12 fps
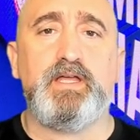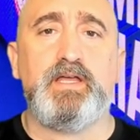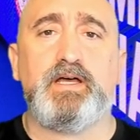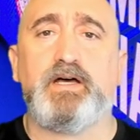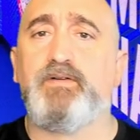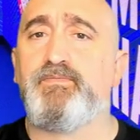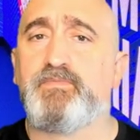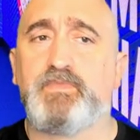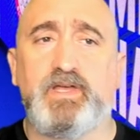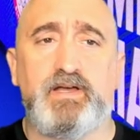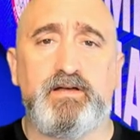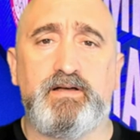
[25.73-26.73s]

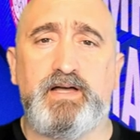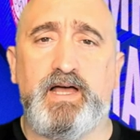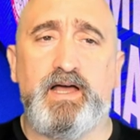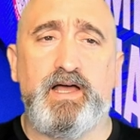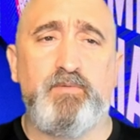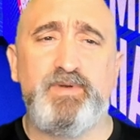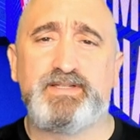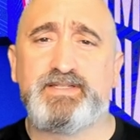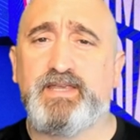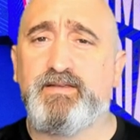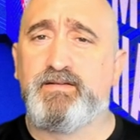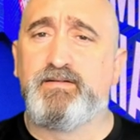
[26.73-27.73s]
I want to
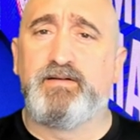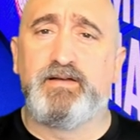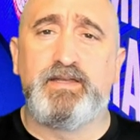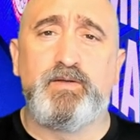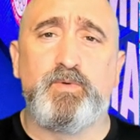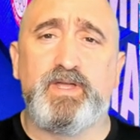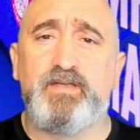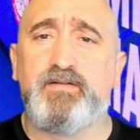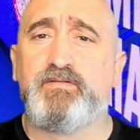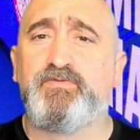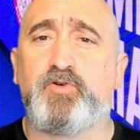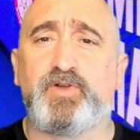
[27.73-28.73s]
say, in a way,
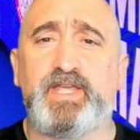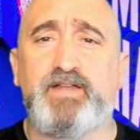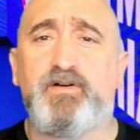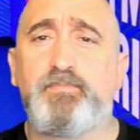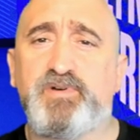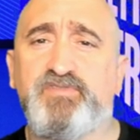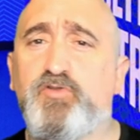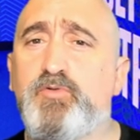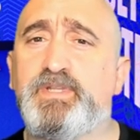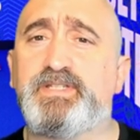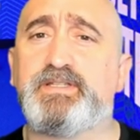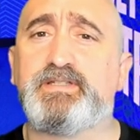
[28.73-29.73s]
forget about
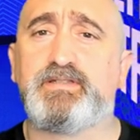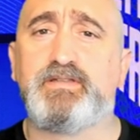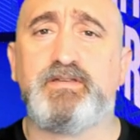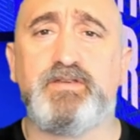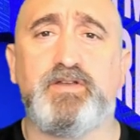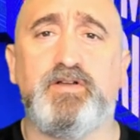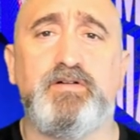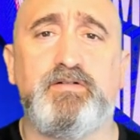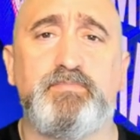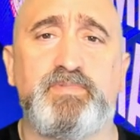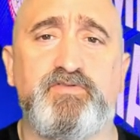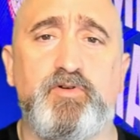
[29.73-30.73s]
performances, you know?
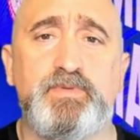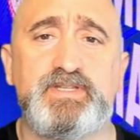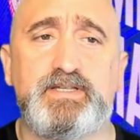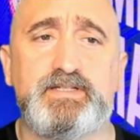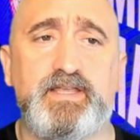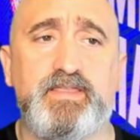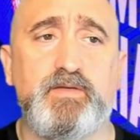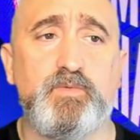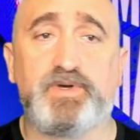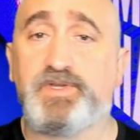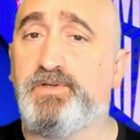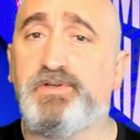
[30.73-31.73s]
Performances, I think,
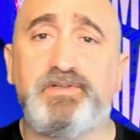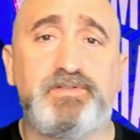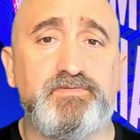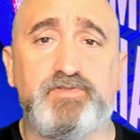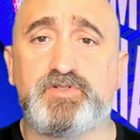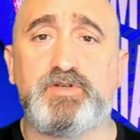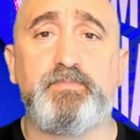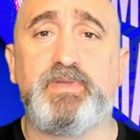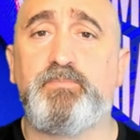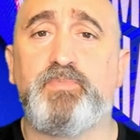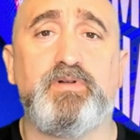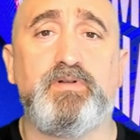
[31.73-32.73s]
were good for some
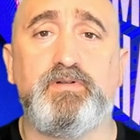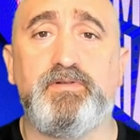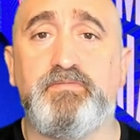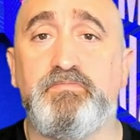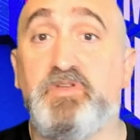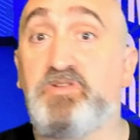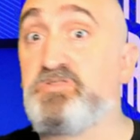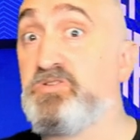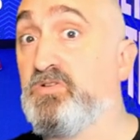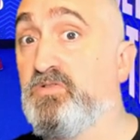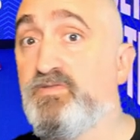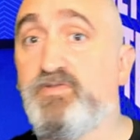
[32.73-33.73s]
people, not so
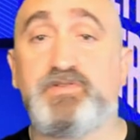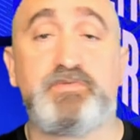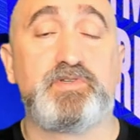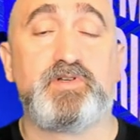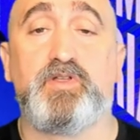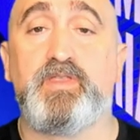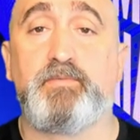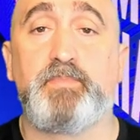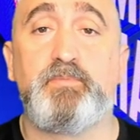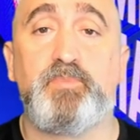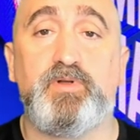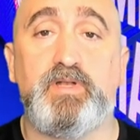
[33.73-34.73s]
good for other
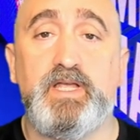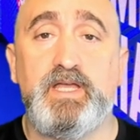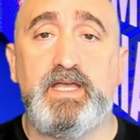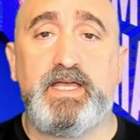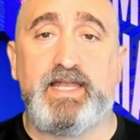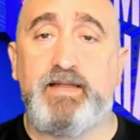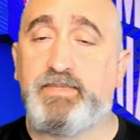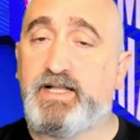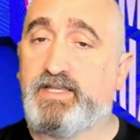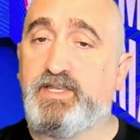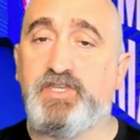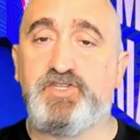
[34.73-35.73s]
people. And I'm
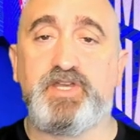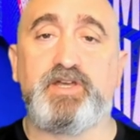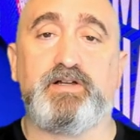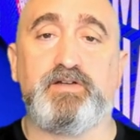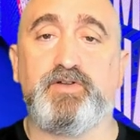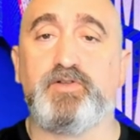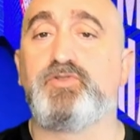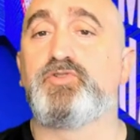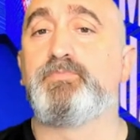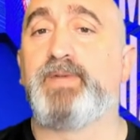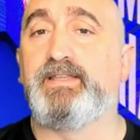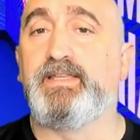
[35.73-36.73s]
talking in general, not just
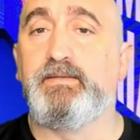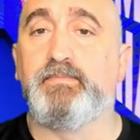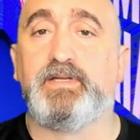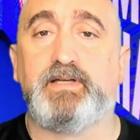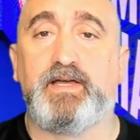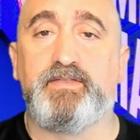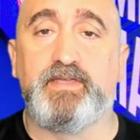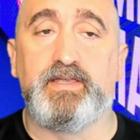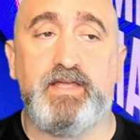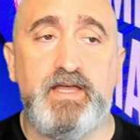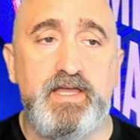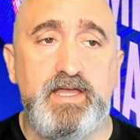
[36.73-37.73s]
my team. I think
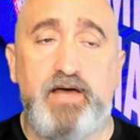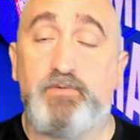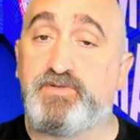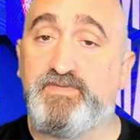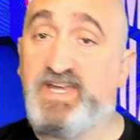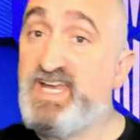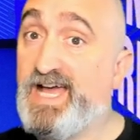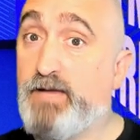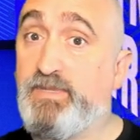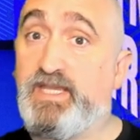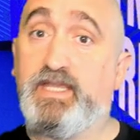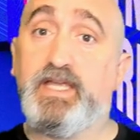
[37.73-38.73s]
I was very happy